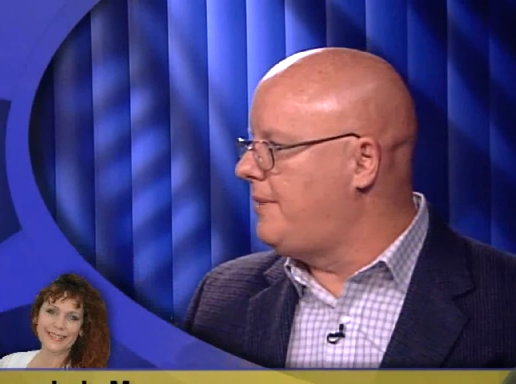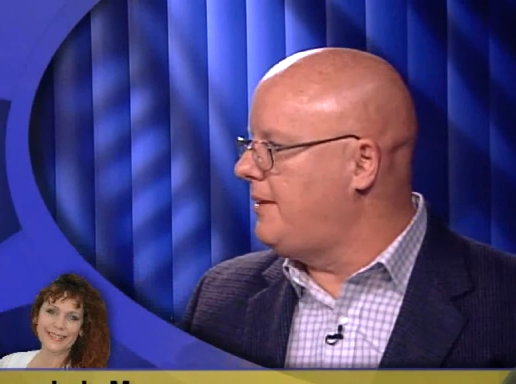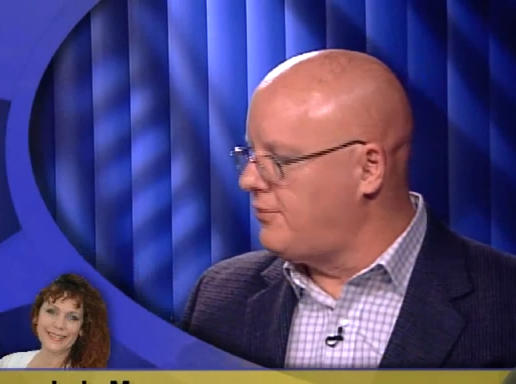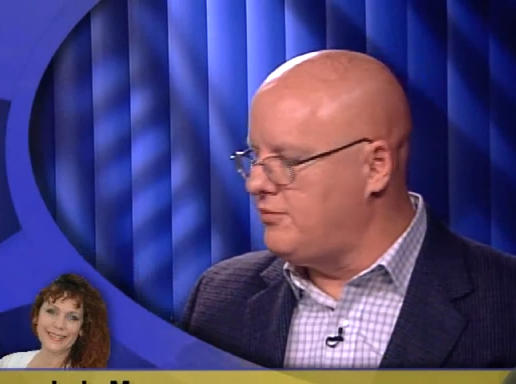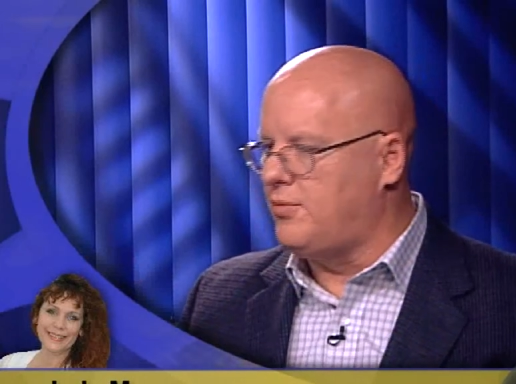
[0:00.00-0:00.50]
Speaker 1: other
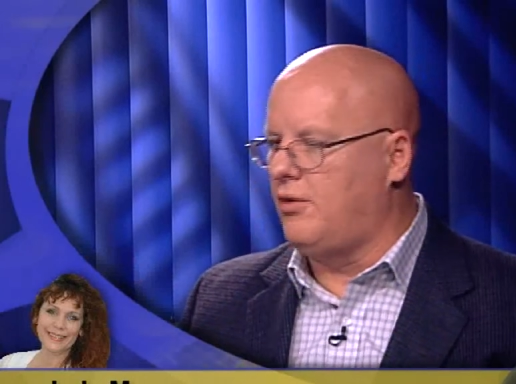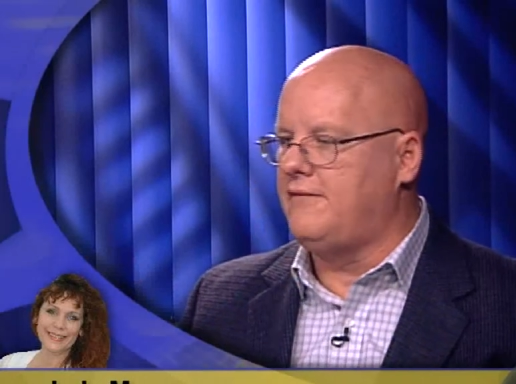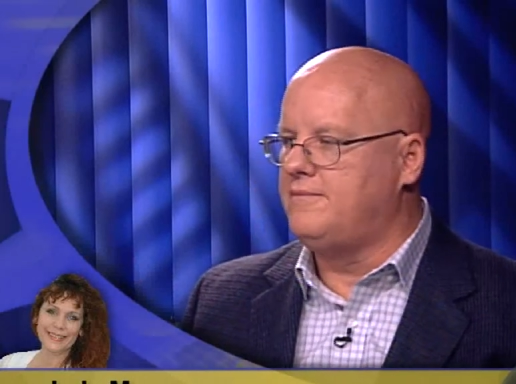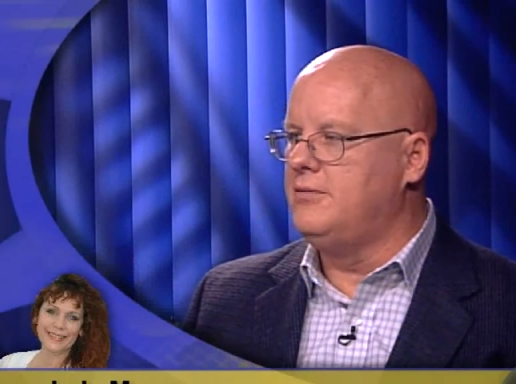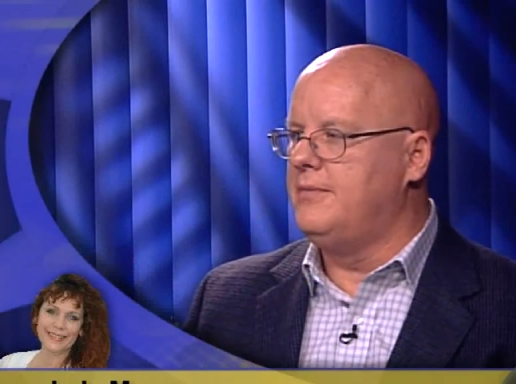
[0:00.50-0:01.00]
people through the
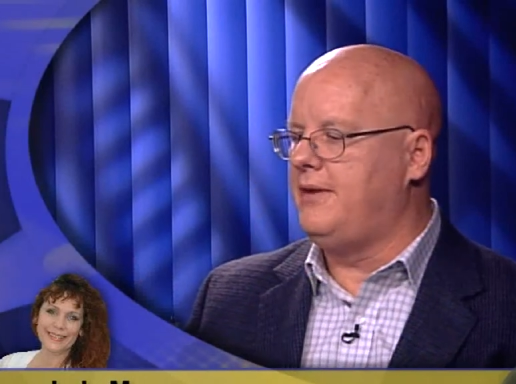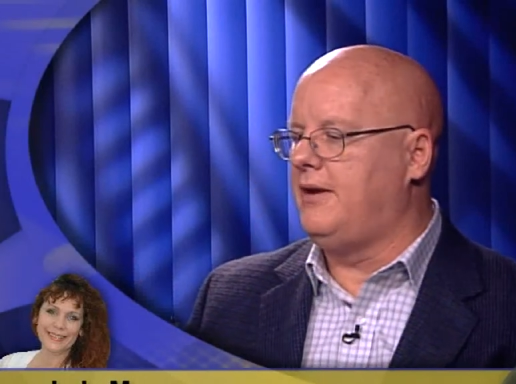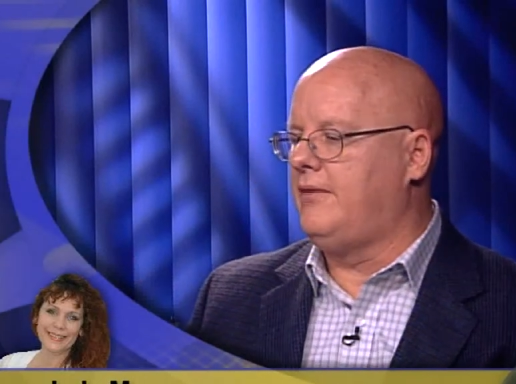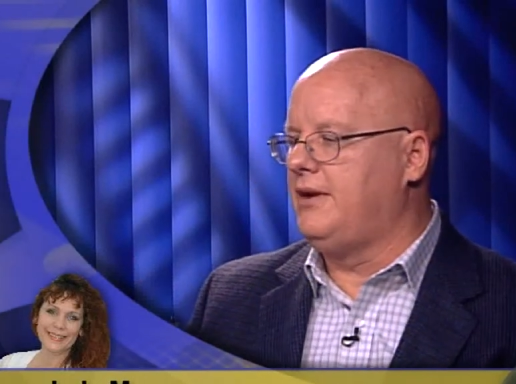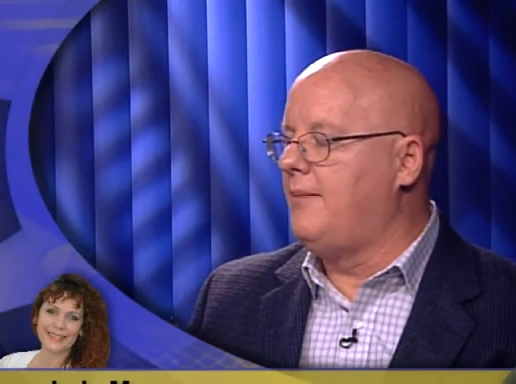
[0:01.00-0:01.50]
pro-life movement
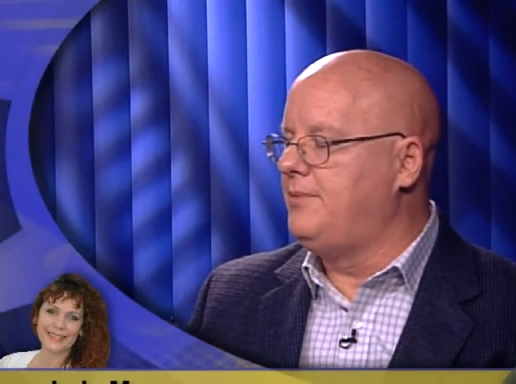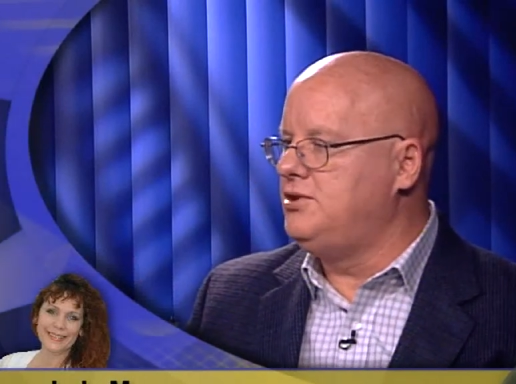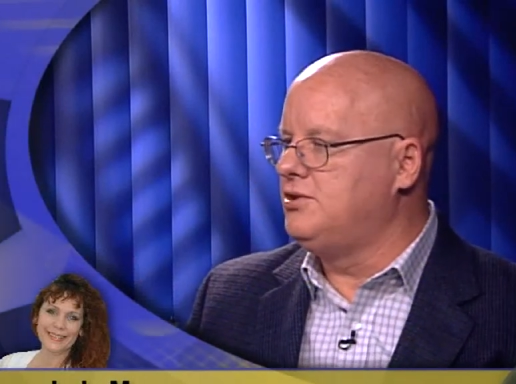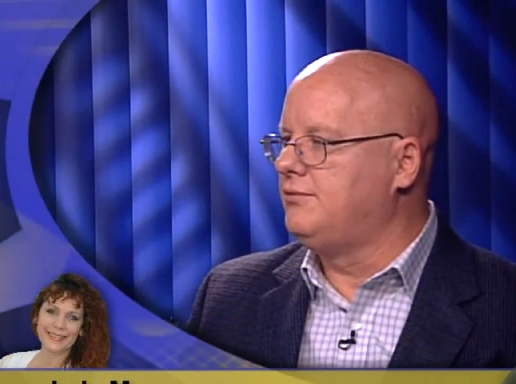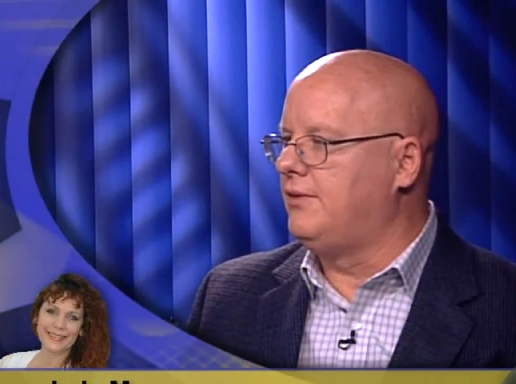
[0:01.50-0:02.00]
that have
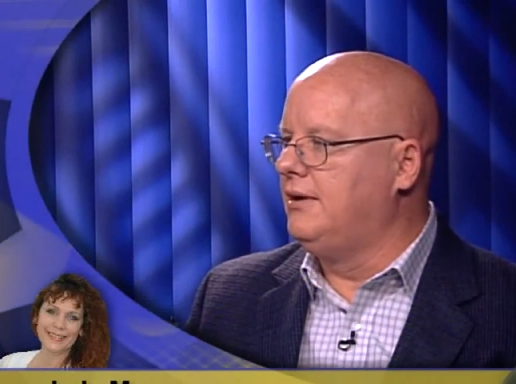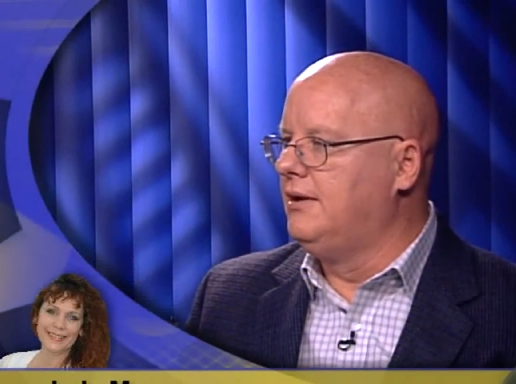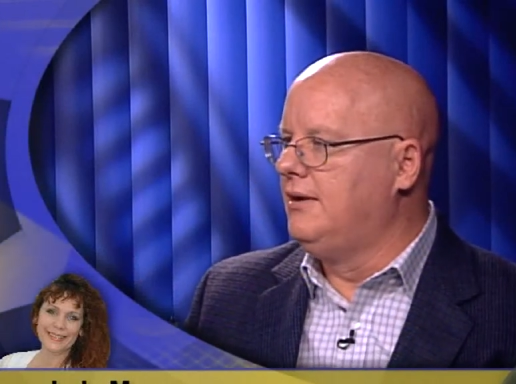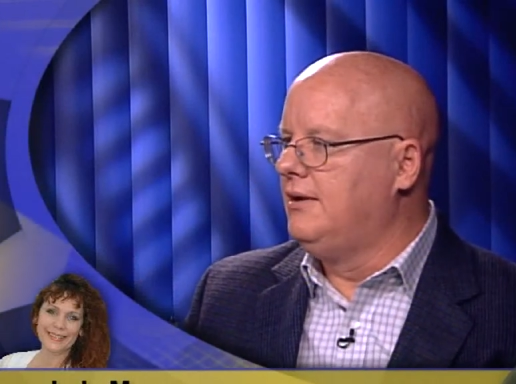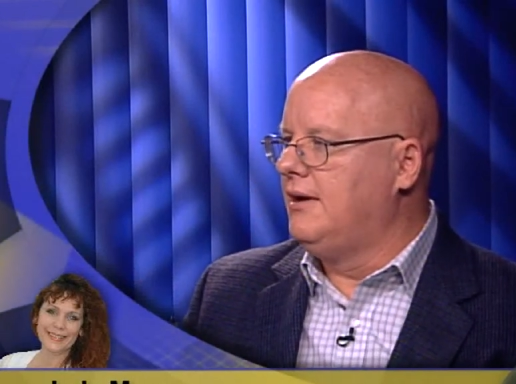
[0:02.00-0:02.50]
adopted children.
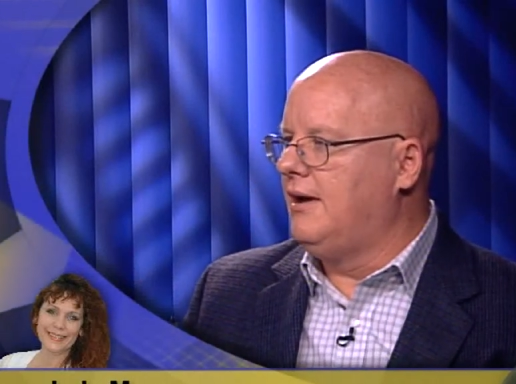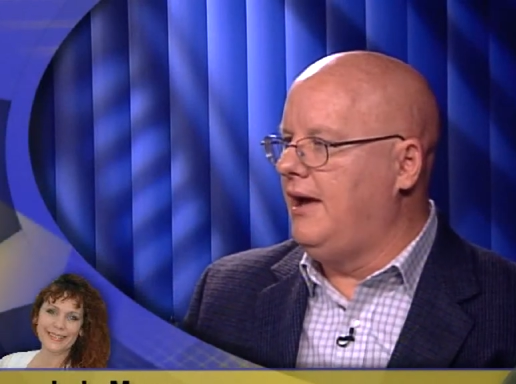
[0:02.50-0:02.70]
Mm-hmm.